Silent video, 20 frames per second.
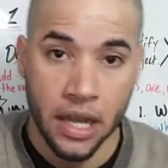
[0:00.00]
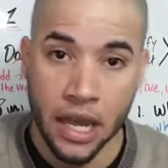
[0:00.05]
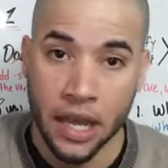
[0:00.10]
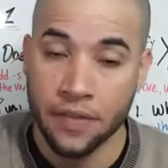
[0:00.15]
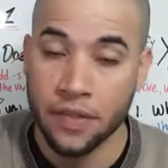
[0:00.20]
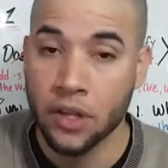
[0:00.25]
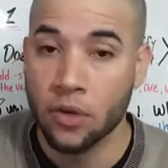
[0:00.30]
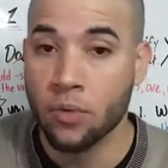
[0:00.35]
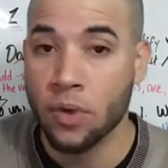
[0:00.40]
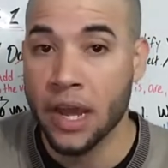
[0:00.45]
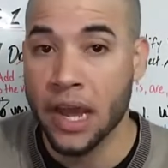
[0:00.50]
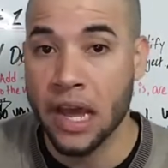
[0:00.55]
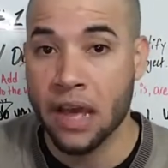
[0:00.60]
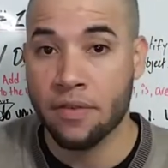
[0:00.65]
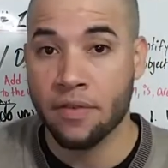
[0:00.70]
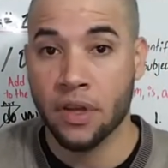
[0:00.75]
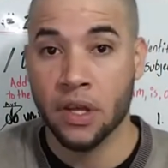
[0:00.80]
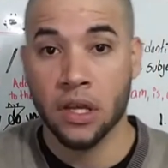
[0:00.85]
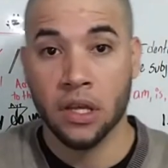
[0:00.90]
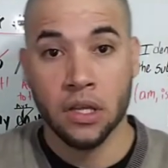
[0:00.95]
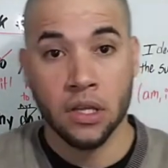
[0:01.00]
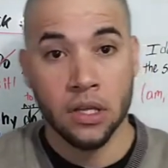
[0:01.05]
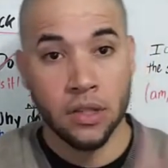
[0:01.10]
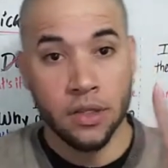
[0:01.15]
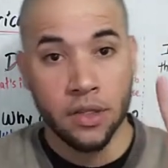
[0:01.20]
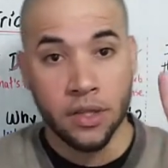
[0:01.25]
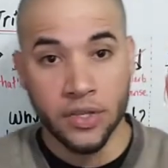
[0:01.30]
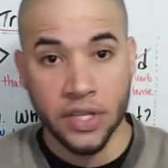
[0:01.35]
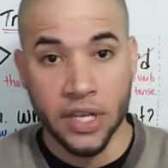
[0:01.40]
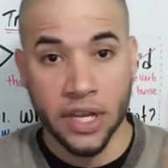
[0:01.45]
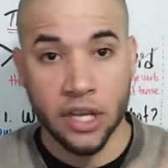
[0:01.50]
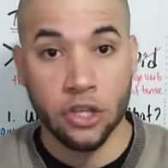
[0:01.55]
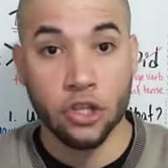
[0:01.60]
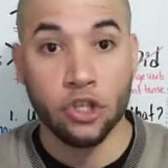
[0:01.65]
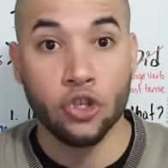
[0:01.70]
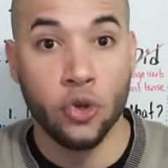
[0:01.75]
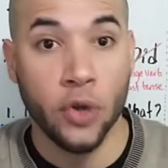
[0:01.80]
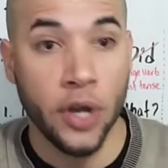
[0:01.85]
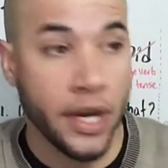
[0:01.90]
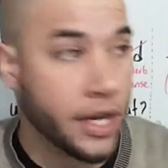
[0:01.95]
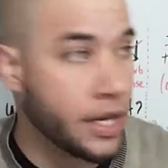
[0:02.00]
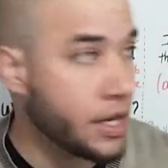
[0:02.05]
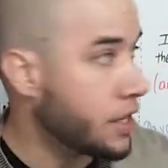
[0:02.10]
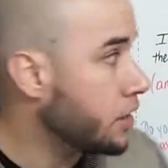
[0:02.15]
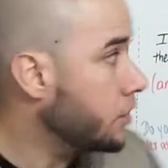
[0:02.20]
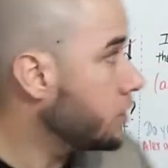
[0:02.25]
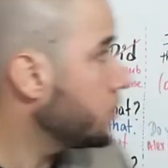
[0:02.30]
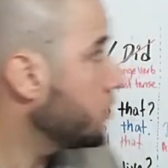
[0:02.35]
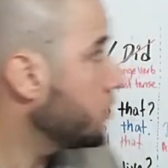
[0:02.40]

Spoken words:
And then we have the second trick.